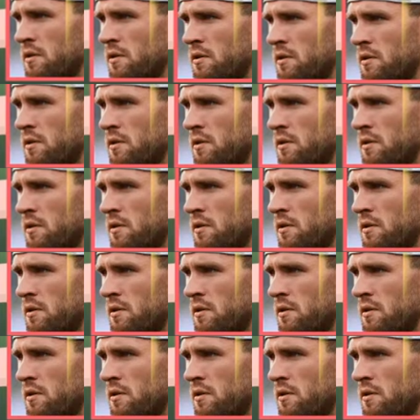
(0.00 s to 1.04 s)

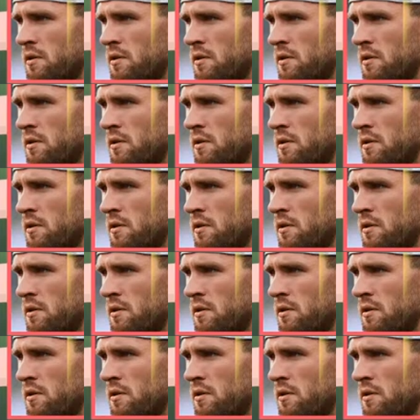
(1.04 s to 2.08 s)

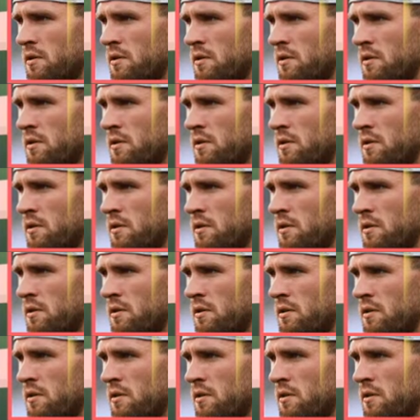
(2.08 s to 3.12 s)

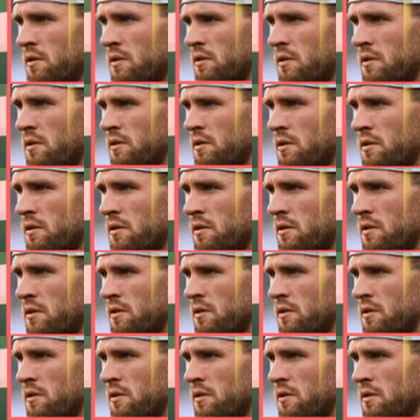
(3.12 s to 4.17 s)

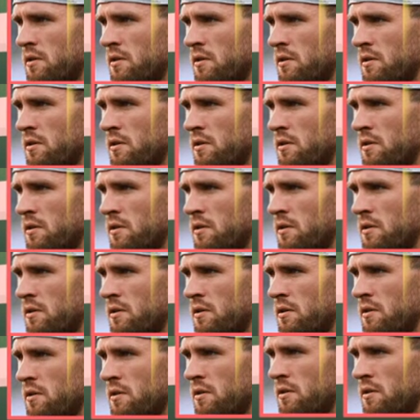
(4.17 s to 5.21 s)
The person shown says nothing.